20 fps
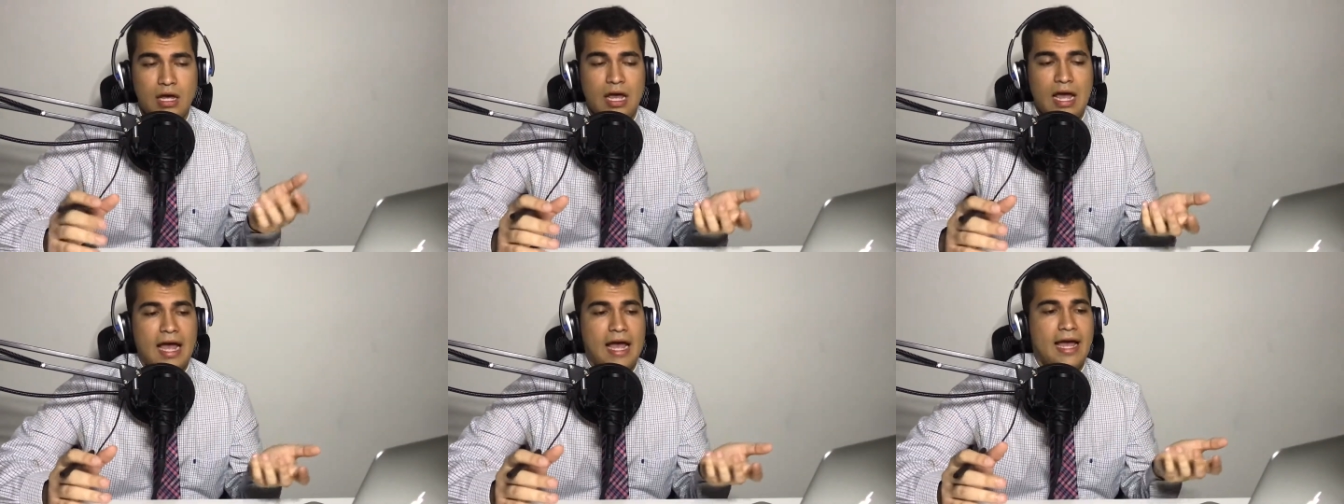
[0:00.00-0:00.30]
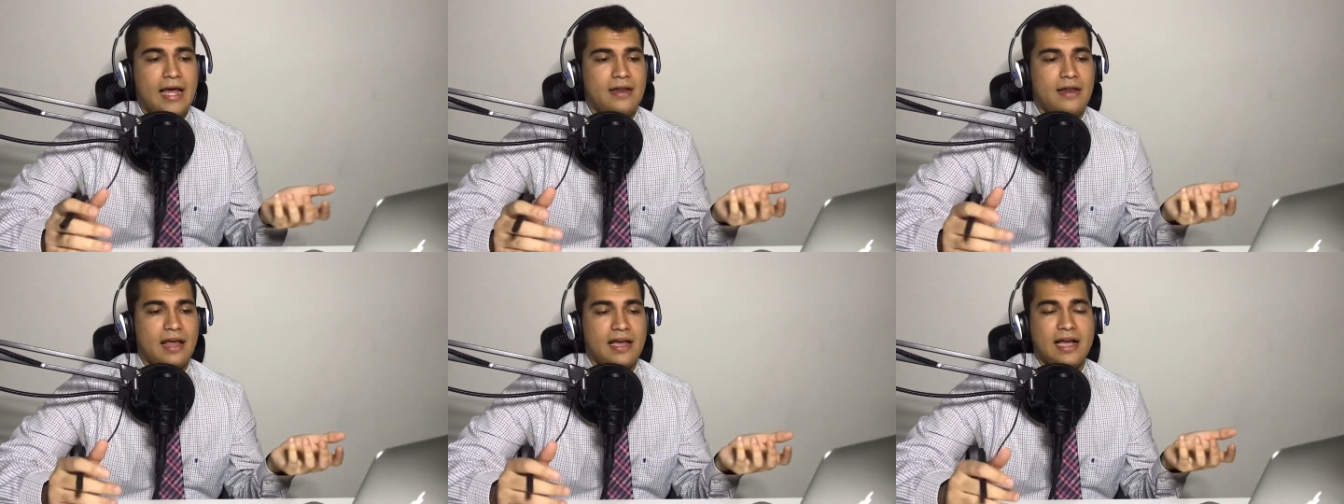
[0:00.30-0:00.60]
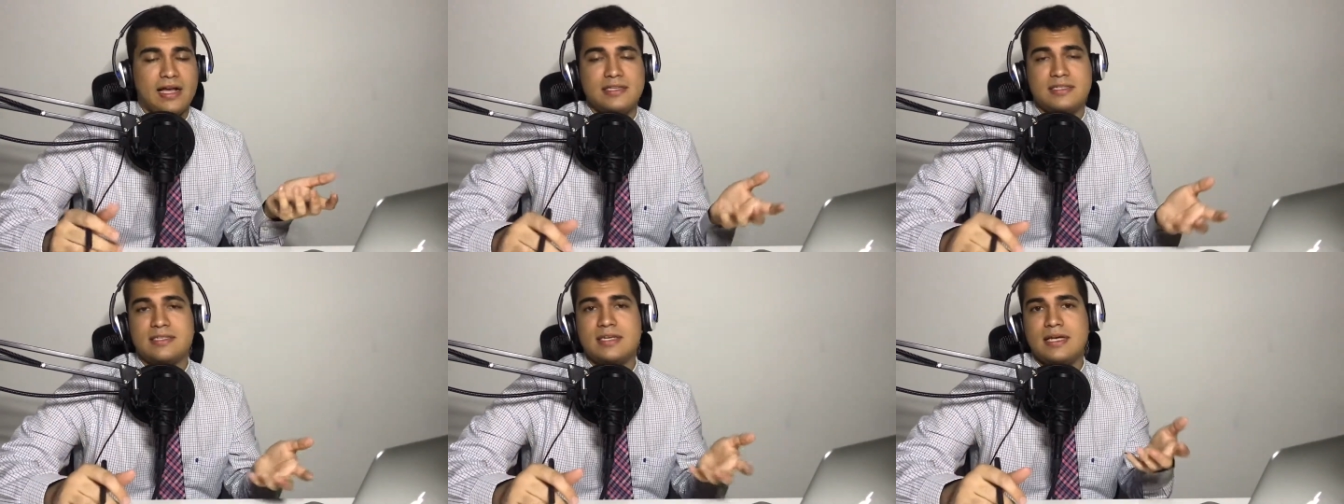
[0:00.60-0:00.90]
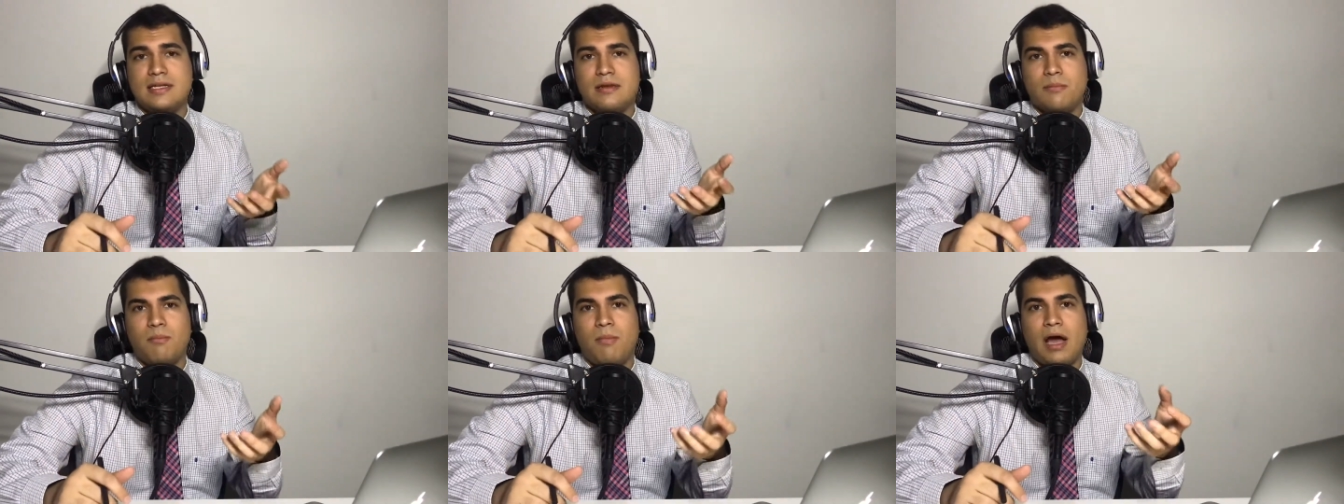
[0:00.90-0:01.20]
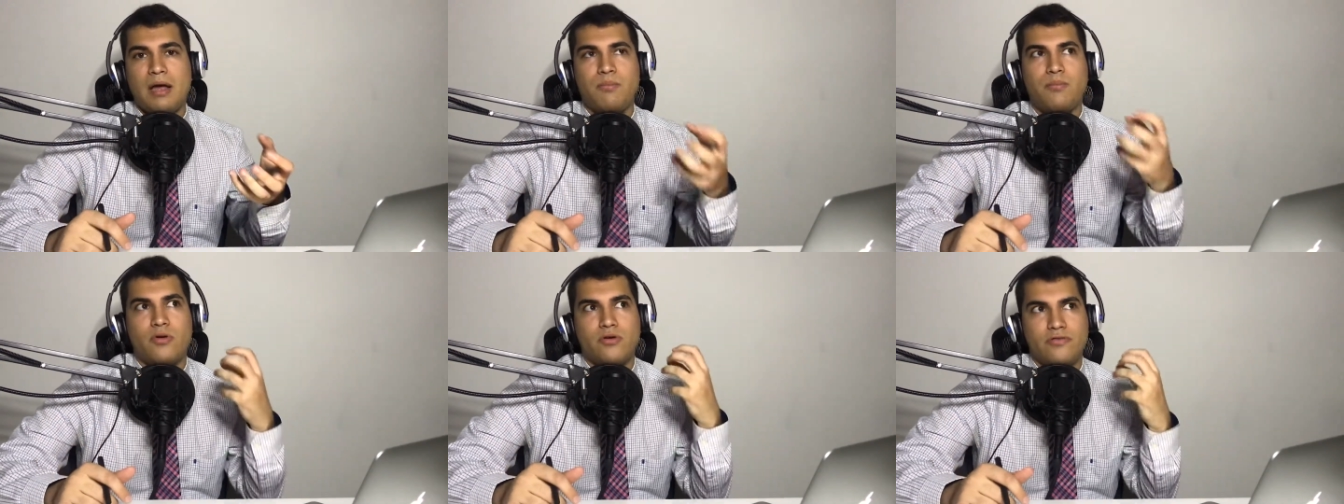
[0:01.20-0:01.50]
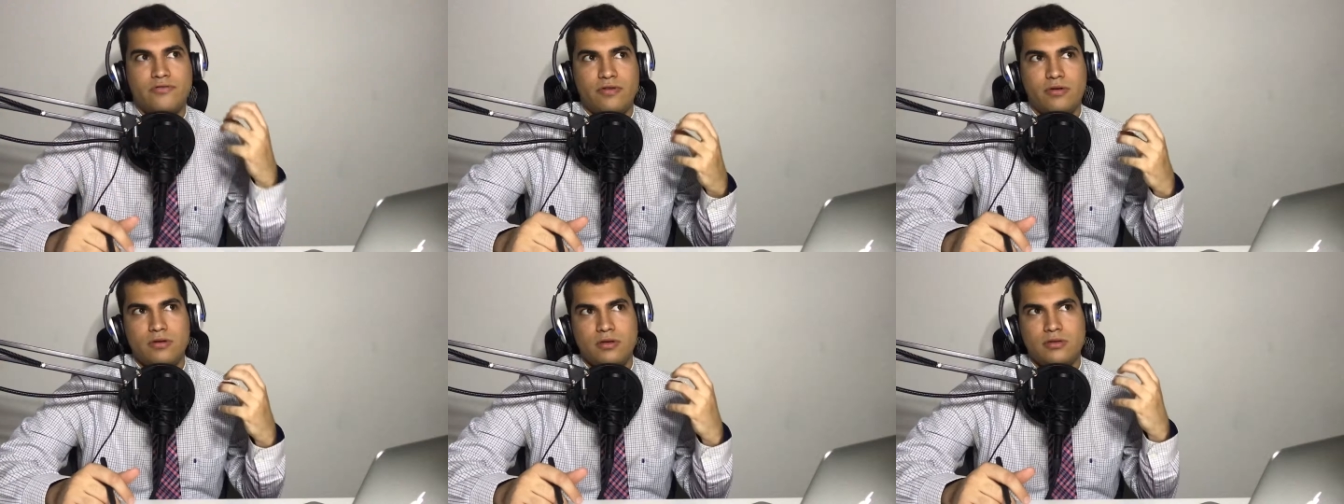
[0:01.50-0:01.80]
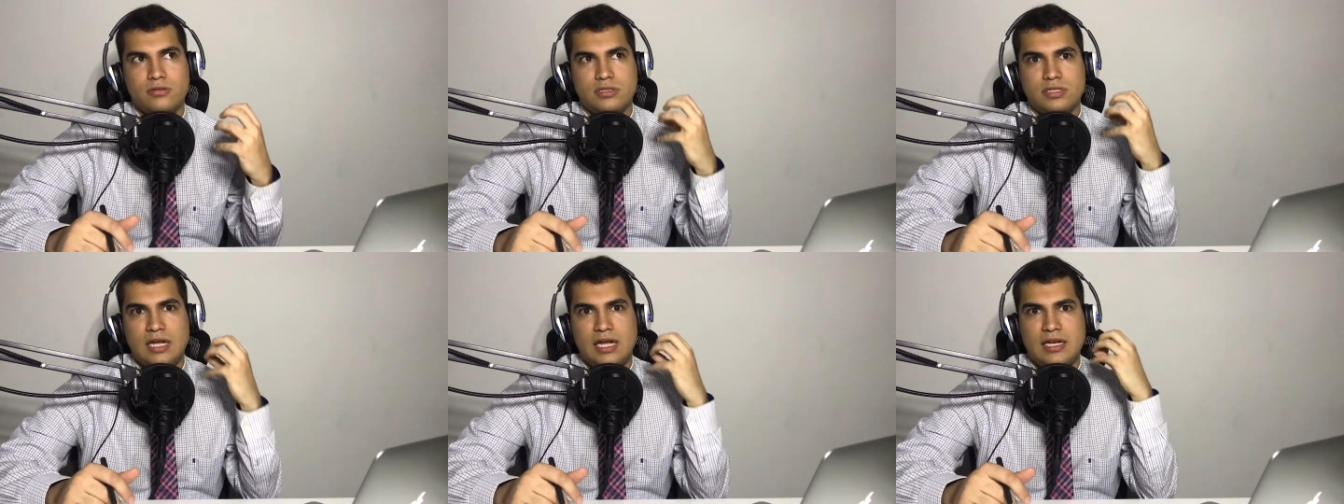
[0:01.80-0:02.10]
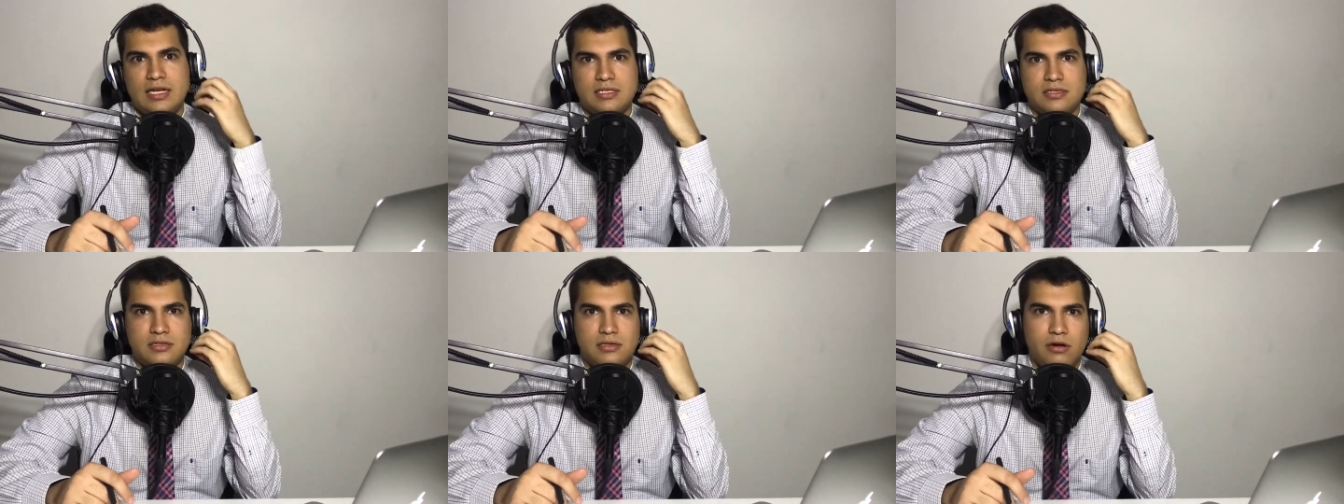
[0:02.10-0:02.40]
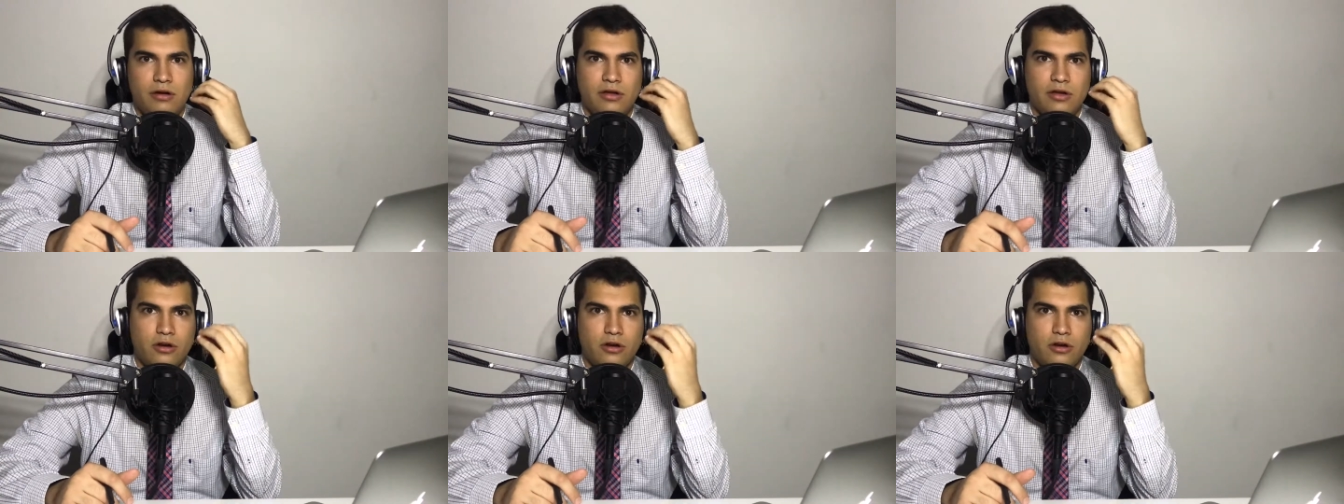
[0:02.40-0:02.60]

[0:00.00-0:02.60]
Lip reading: And like I said, my portfolio is not necessarily